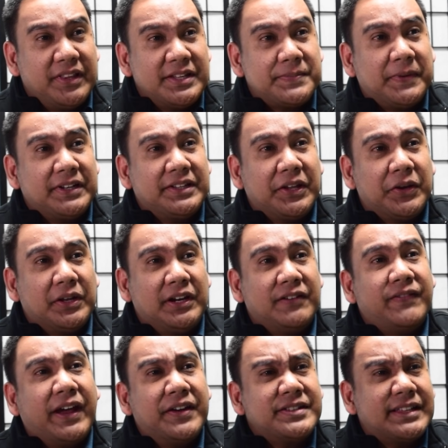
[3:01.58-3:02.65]
this
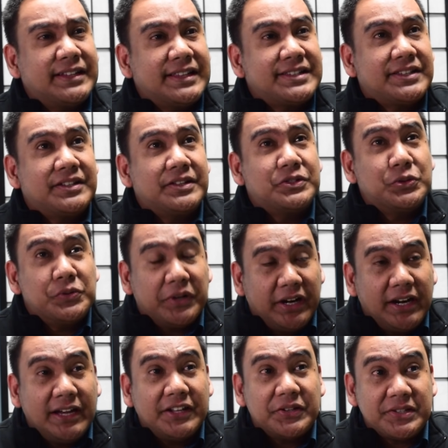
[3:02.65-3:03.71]
particular virus that it's too
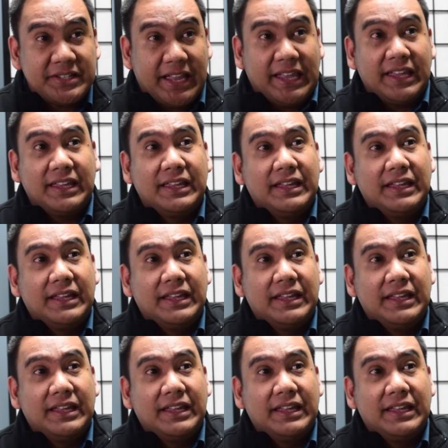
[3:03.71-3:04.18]
early to say